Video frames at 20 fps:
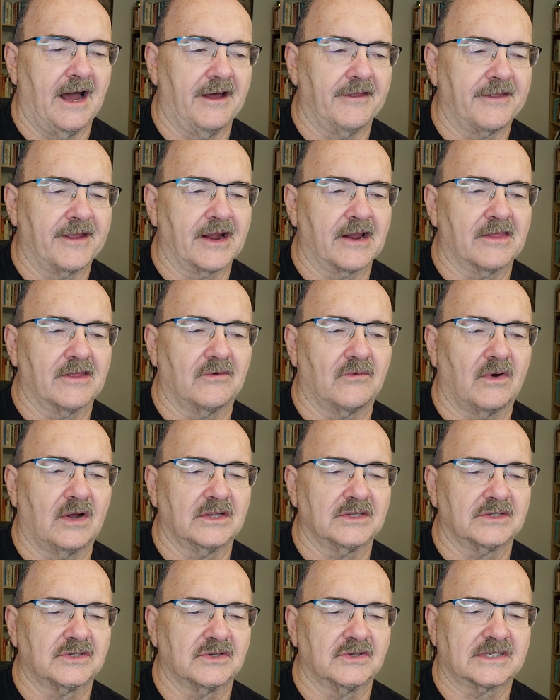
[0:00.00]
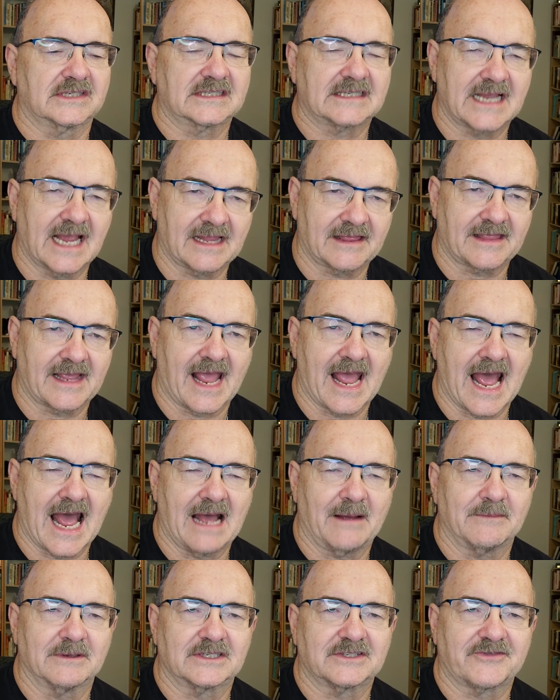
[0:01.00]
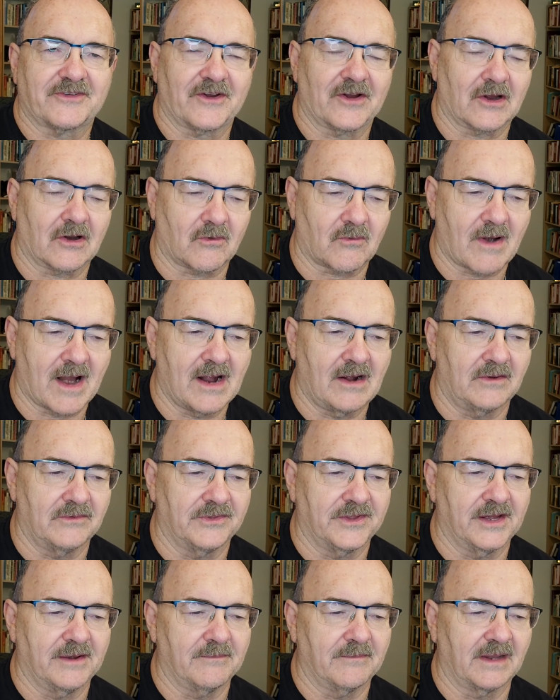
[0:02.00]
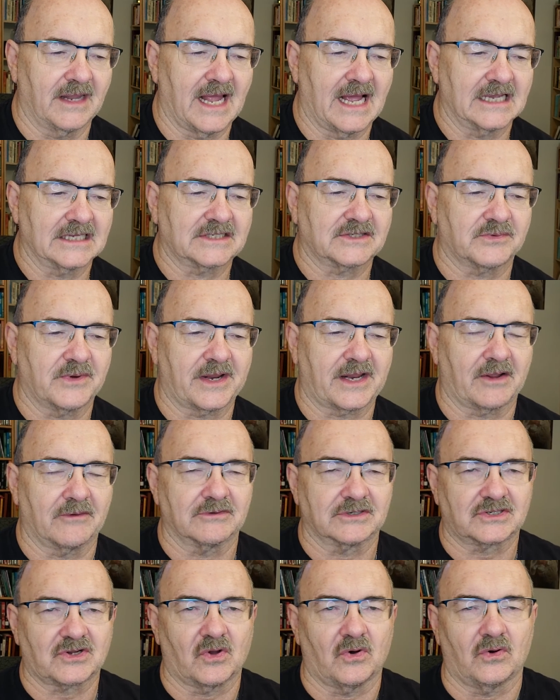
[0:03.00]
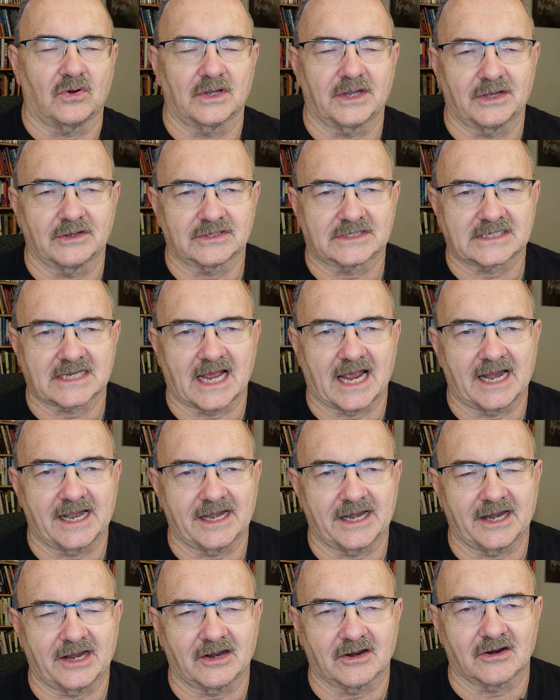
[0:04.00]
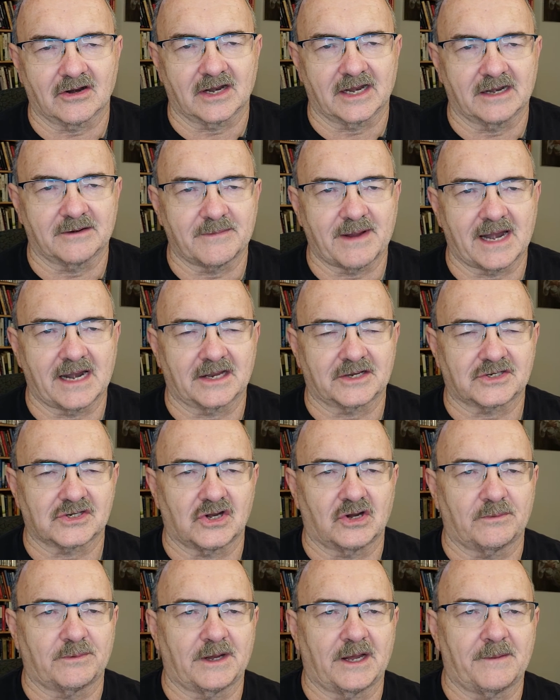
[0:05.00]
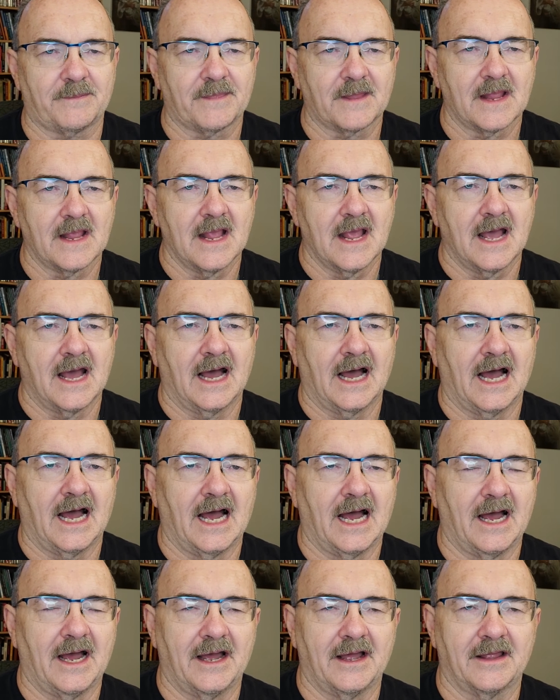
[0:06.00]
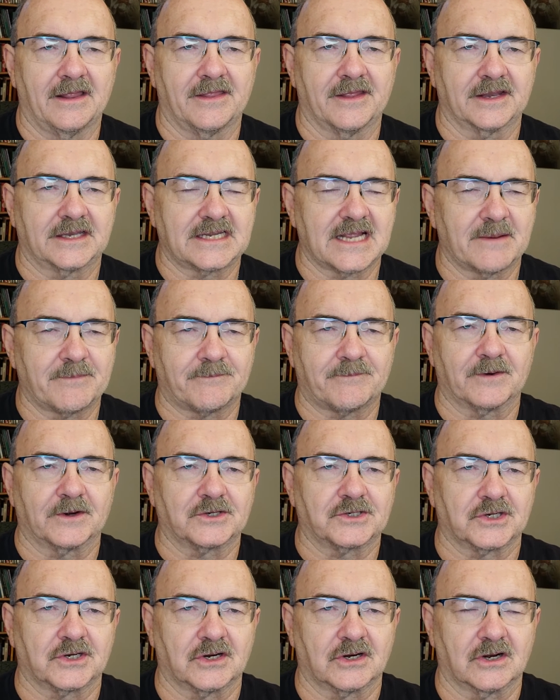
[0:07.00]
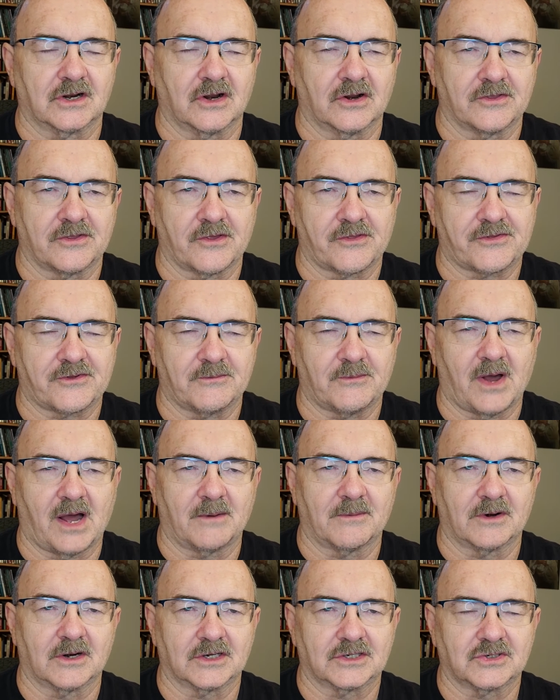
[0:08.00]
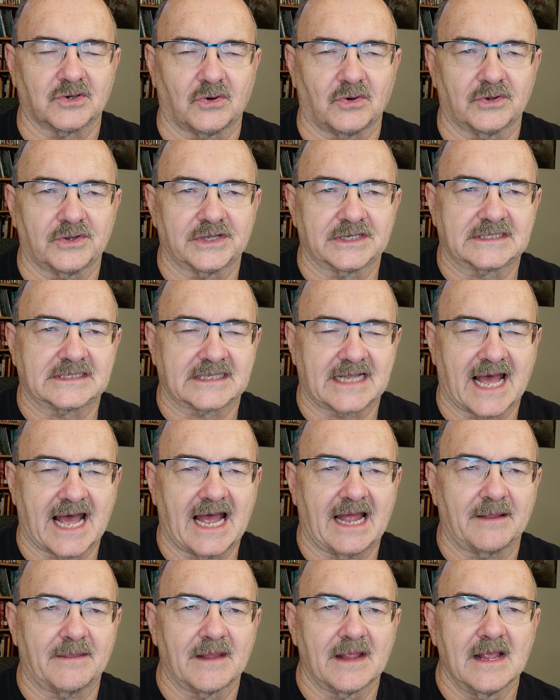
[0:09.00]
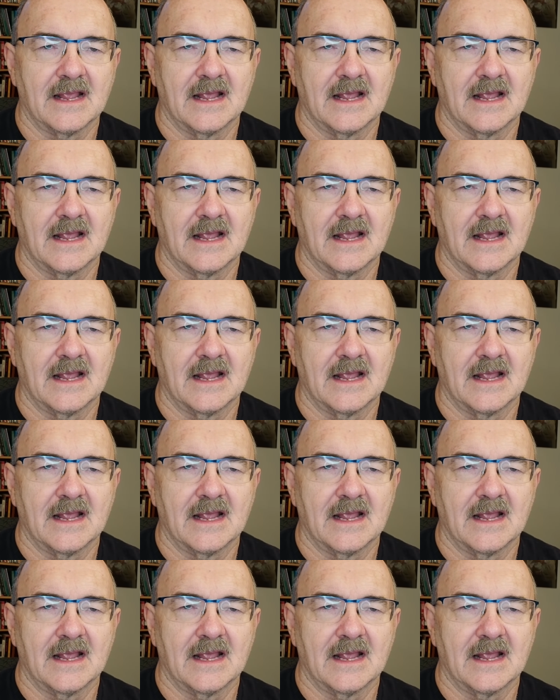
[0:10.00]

They are the ones who set the atmosphere around them. Last week, it was cold outside here in Manitoba. The temperature or the thermometer told us that,